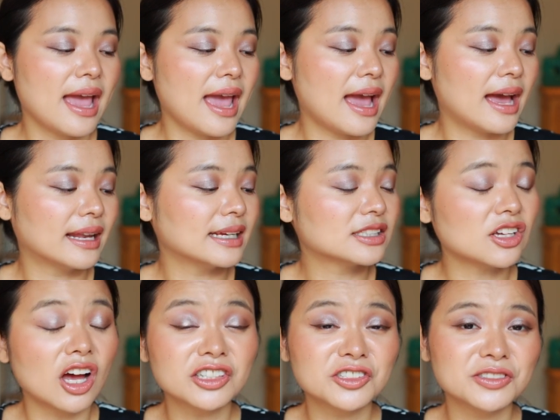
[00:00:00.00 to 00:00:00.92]
and it's
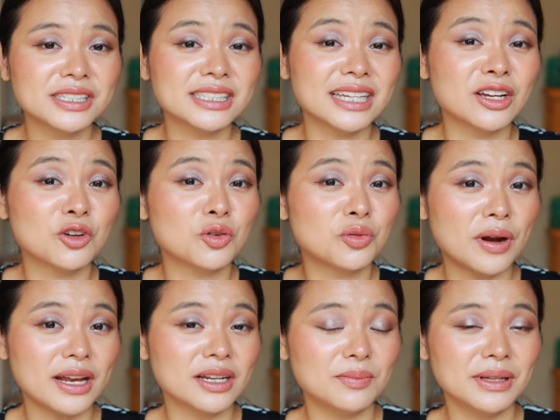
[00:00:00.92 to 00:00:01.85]
also just
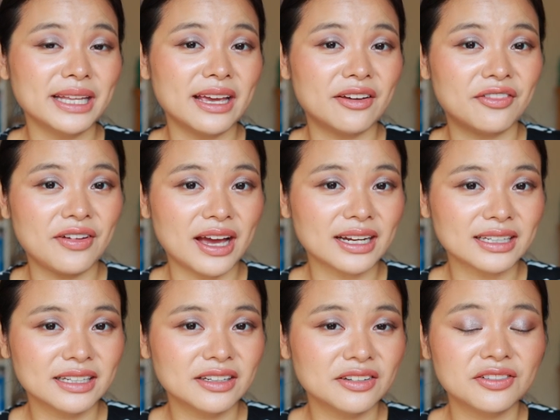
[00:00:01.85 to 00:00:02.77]
incredibly
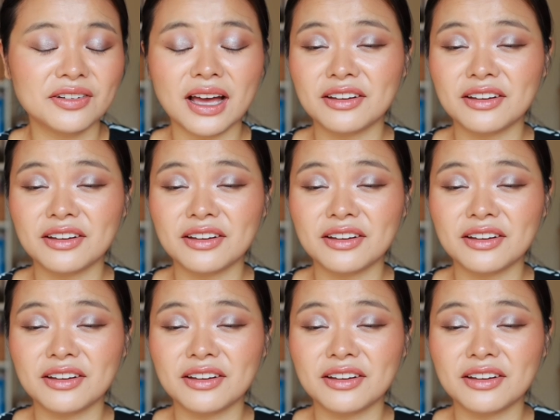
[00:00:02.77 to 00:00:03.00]
effective.